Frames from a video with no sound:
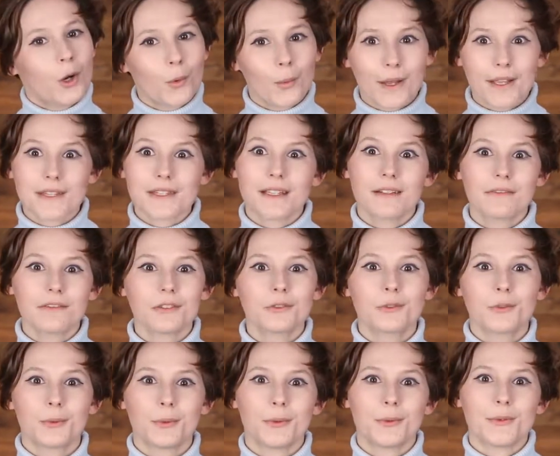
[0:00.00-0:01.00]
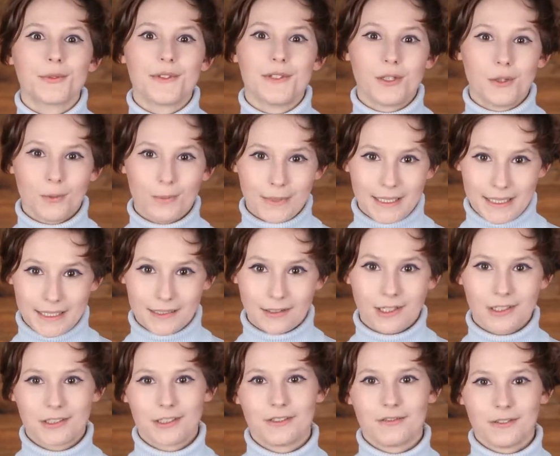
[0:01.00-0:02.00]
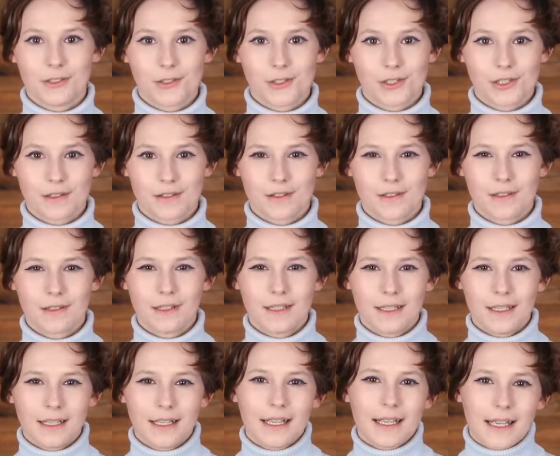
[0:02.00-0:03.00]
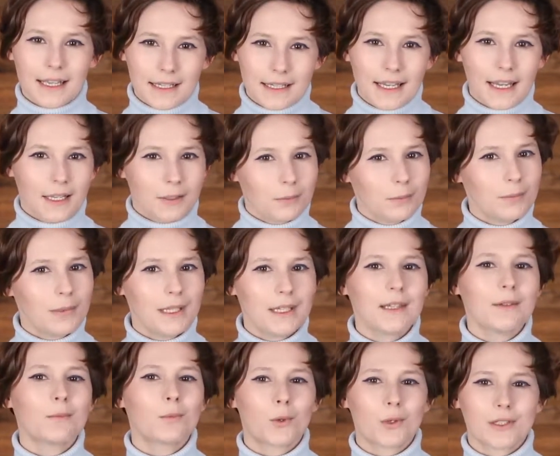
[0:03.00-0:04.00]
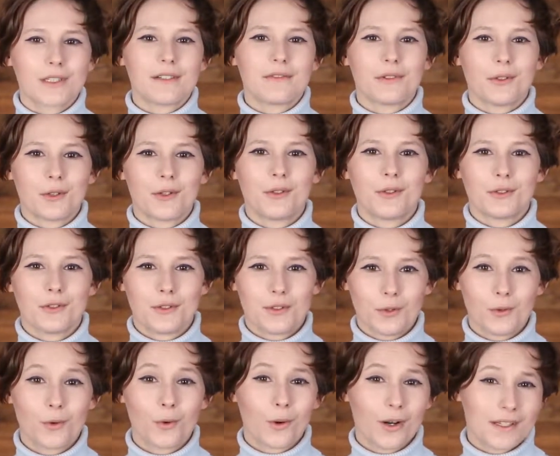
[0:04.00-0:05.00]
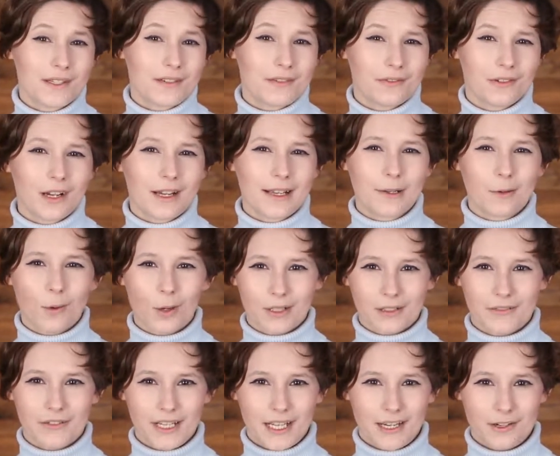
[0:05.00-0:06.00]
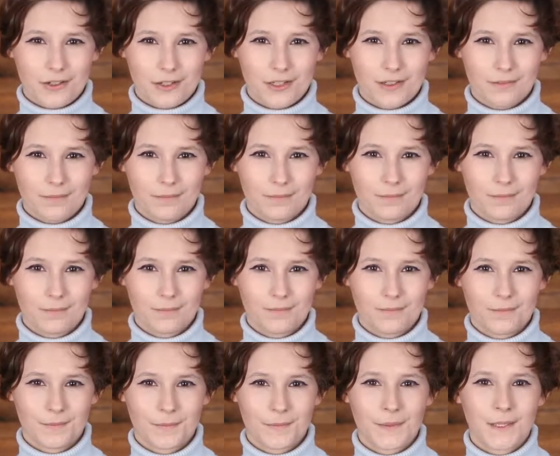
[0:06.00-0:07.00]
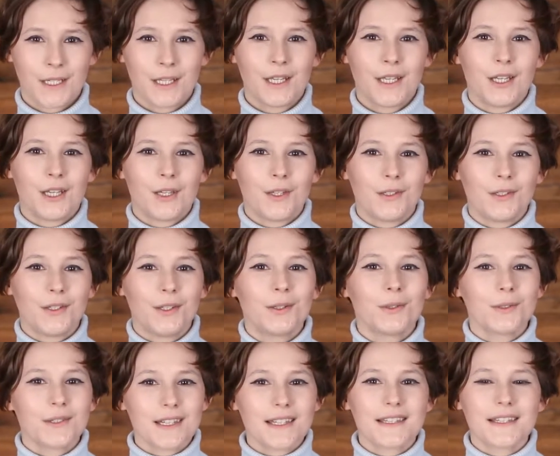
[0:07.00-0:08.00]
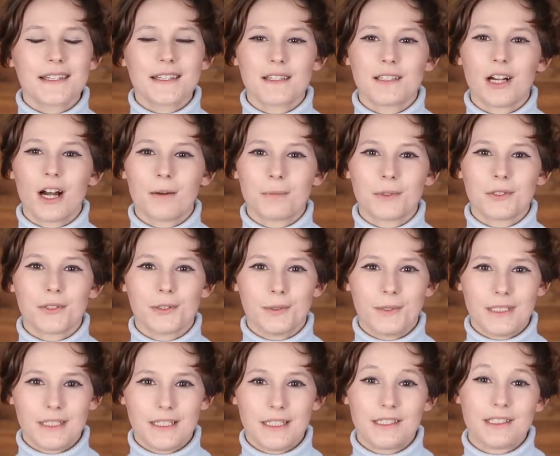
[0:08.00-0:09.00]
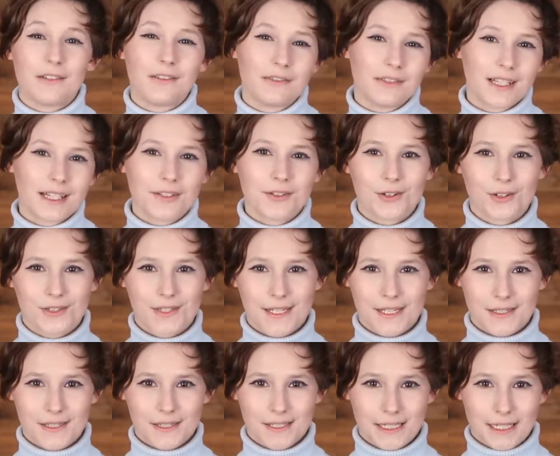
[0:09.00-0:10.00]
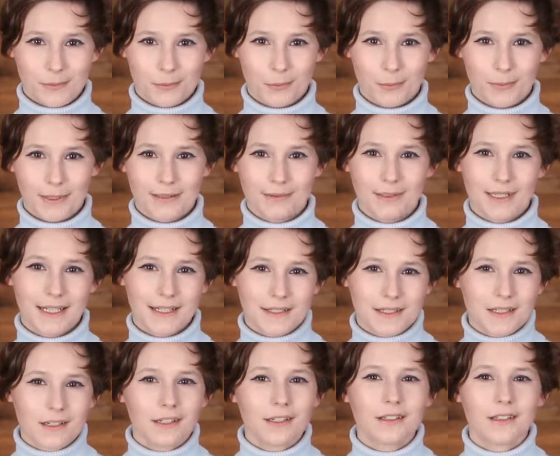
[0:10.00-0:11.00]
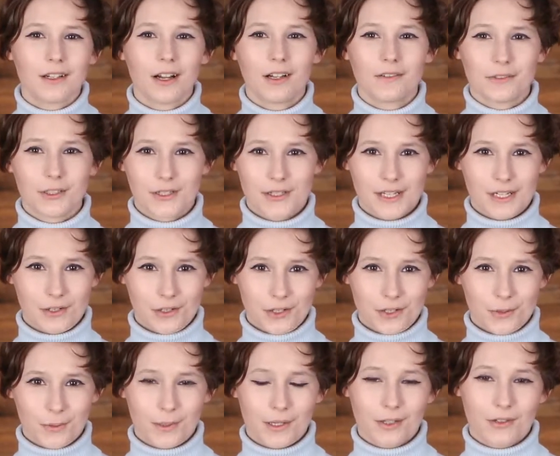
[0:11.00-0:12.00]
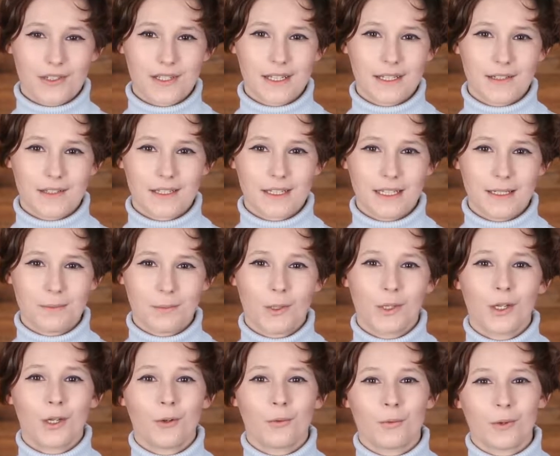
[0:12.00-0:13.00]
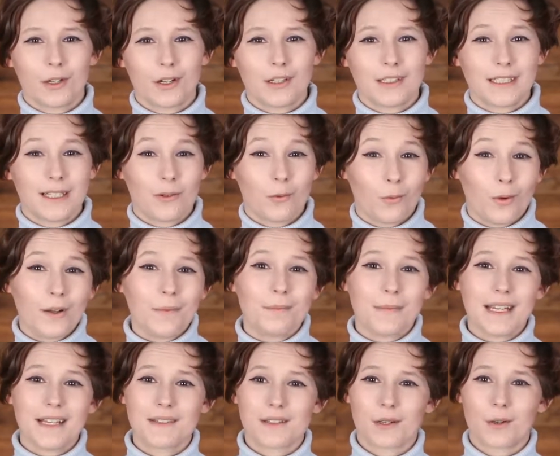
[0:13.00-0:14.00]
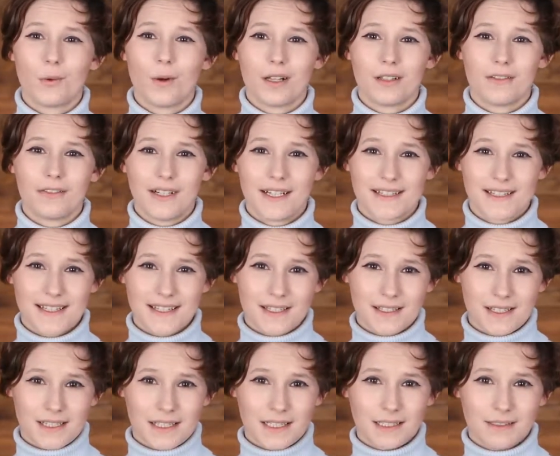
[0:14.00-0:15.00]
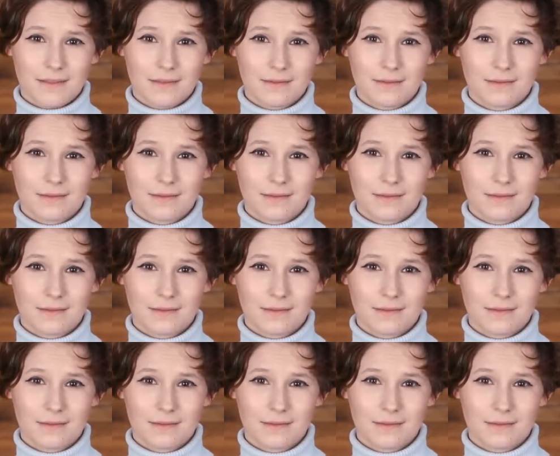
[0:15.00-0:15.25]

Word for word: While several tools zoom in on conversions, it can be more difficult to quantify qualification. Use this as an opportunity to flex your sales enablement and start conversations with your sales team regarding what makes a qualified sales lead.